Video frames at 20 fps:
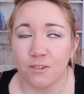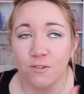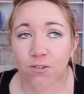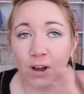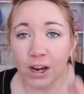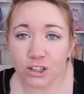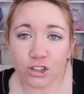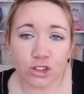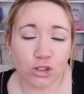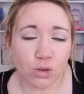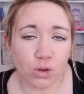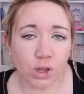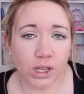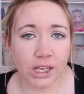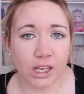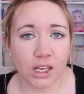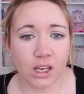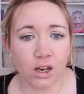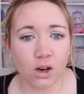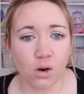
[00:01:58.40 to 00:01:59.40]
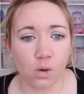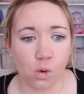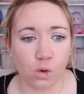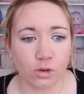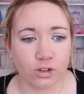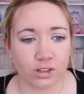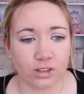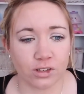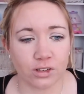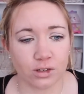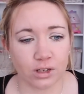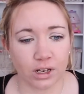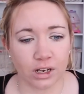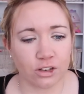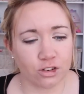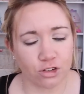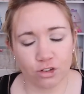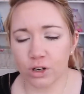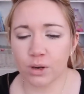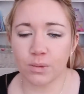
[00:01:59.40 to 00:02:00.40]
facial hair or just
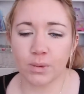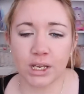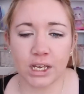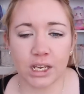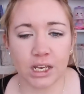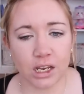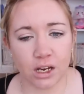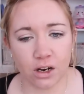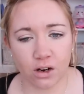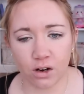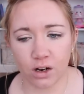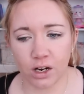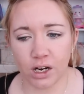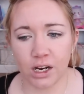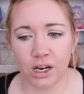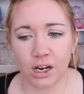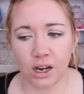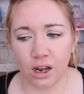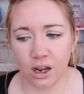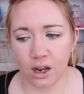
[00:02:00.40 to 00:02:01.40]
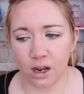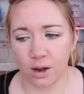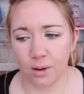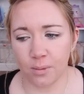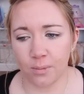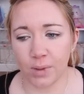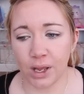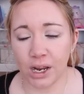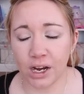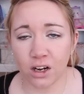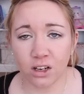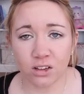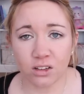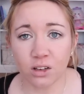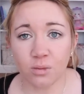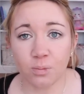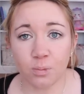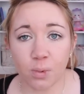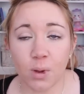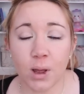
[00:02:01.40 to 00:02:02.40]
extremely hairy. And
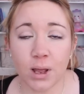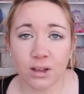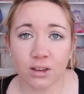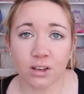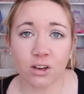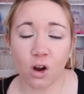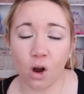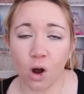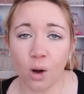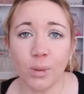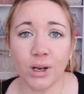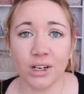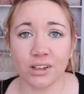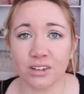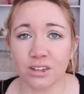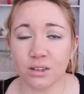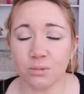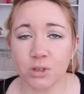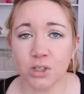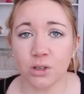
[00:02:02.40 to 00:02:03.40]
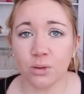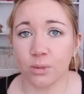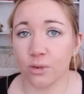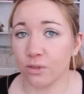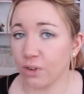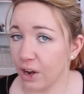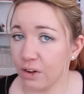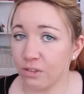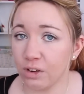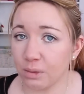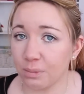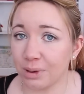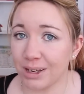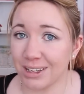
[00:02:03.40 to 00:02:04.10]
it's a common symptom of having